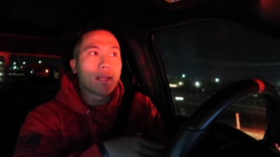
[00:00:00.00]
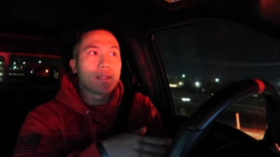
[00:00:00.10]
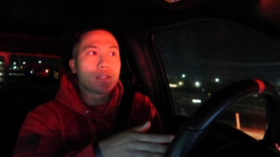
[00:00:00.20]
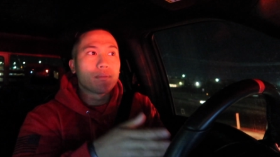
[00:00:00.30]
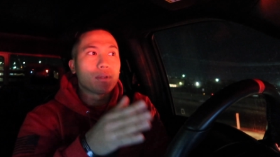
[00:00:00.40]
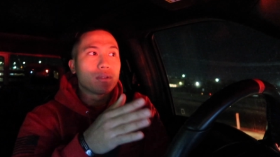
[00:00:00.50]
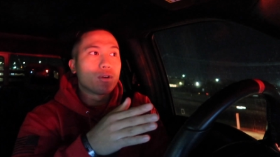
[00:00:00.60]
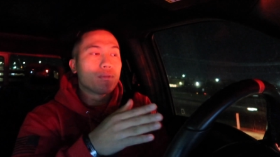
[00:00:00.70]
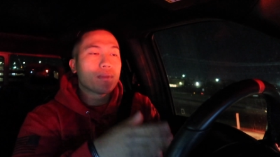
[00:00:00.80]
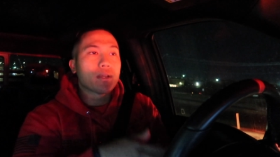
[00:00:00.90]
and some of the
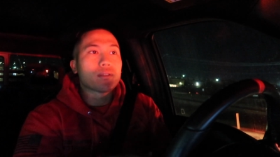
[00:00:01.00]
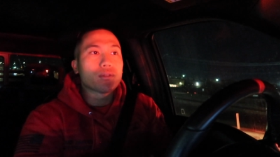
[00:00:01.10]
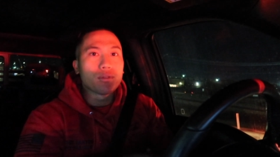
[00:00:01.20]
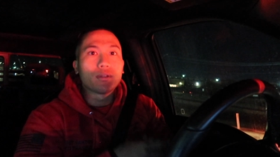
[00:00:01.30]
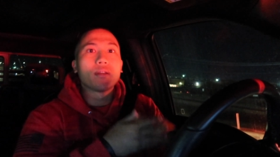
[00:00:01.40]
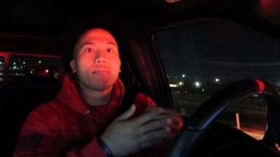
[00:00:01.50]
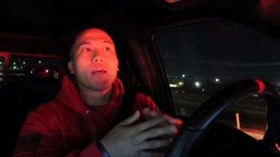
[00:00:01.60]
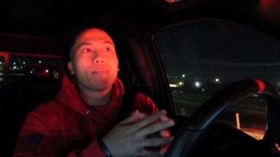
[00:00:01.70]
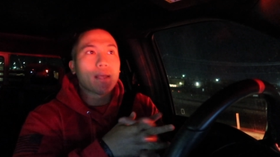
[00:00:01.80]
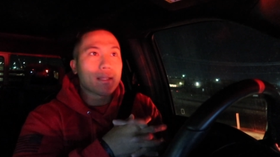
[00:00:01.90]
dorm things, so you give
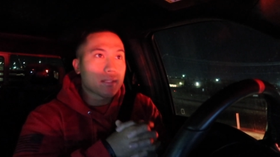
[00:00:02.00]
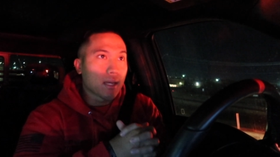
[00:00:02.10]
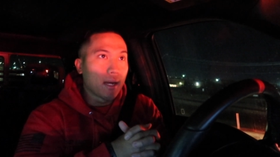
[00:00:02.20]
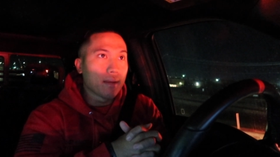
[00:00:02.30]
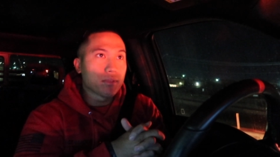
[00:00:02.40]
them that time